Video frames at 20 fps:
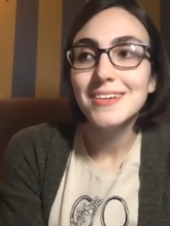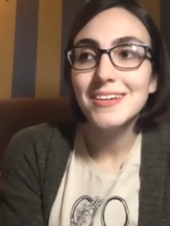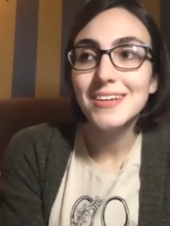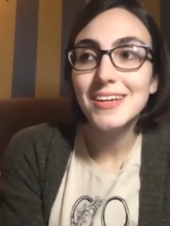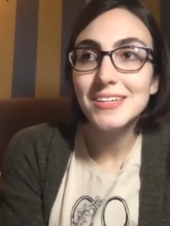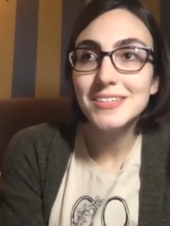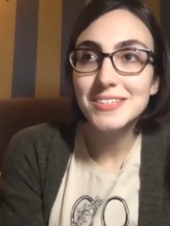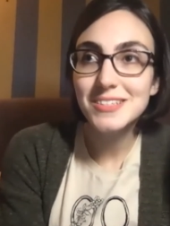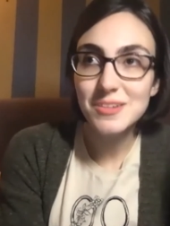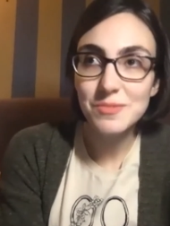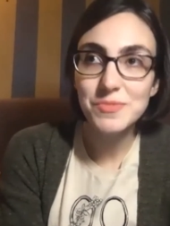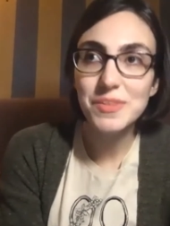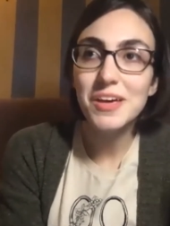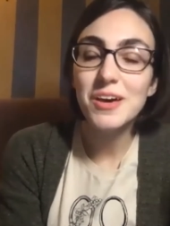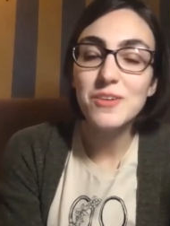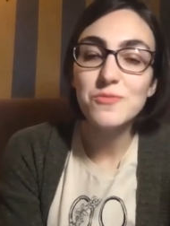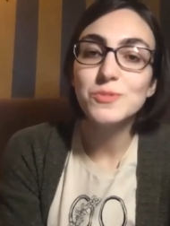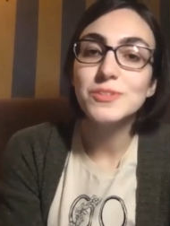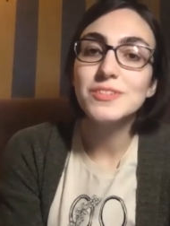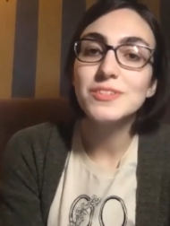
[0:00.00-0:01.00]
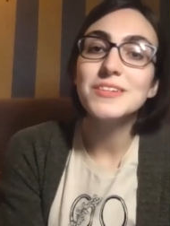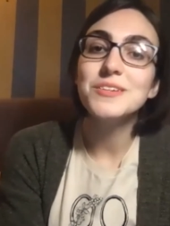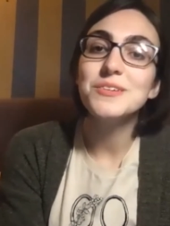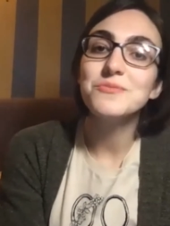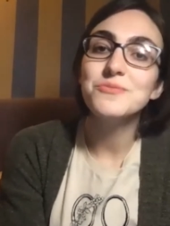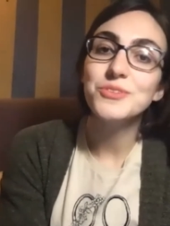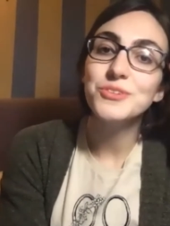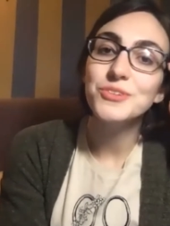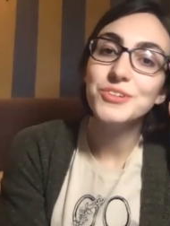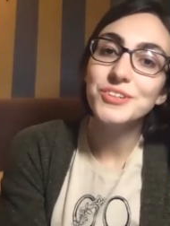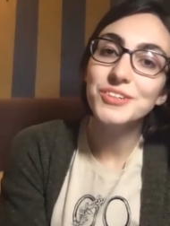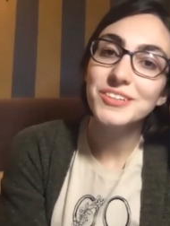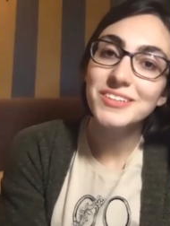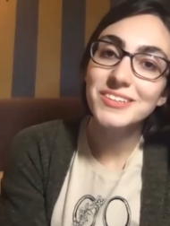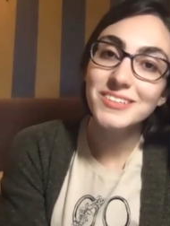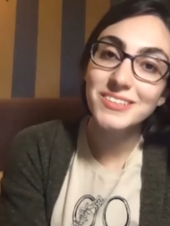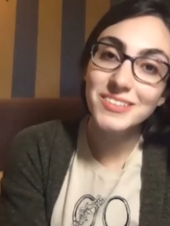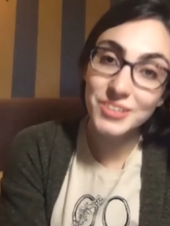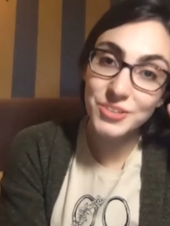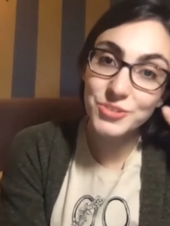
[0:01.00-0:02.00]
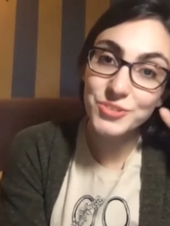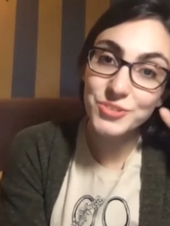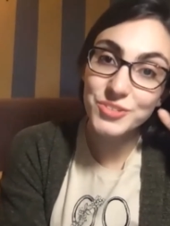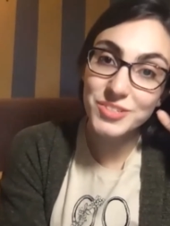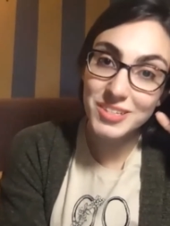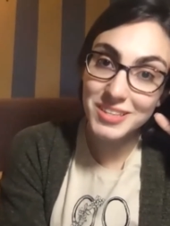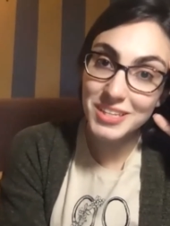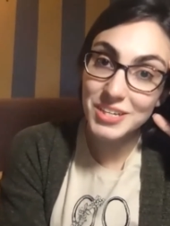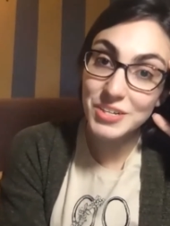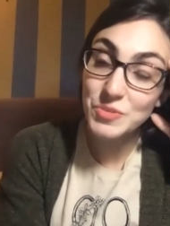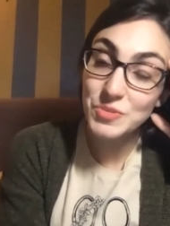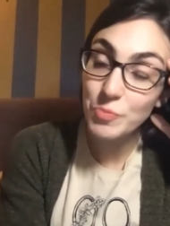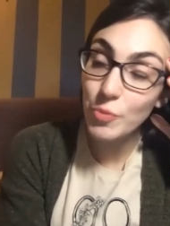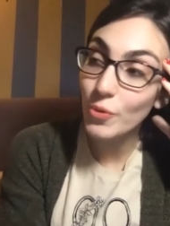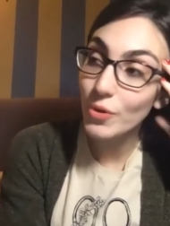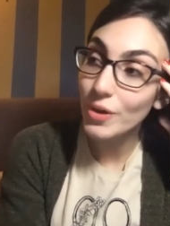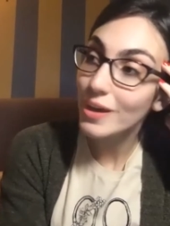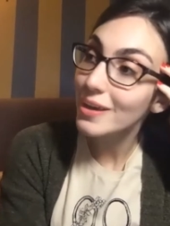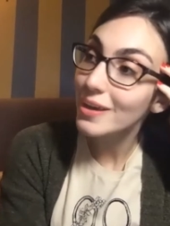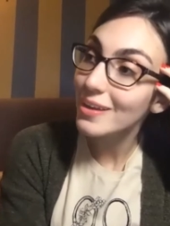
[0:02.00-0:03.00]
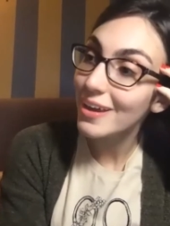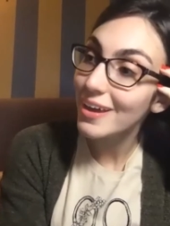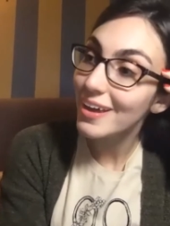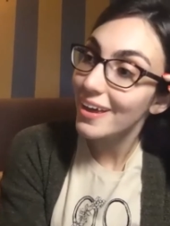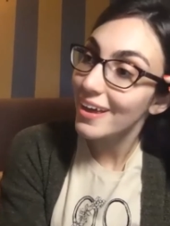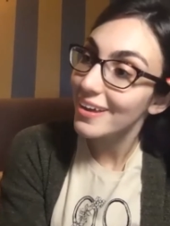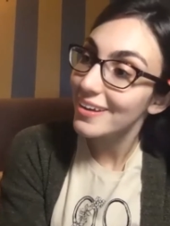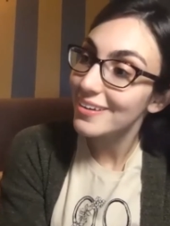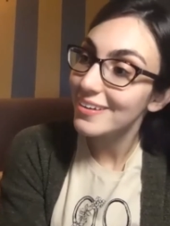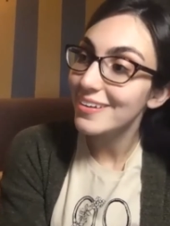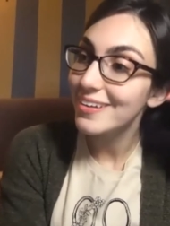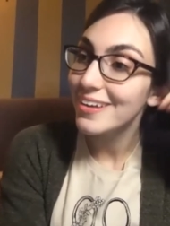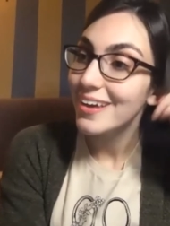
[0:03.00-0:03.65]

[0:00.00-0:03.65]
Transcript: It's something I've been saying for years at this point, and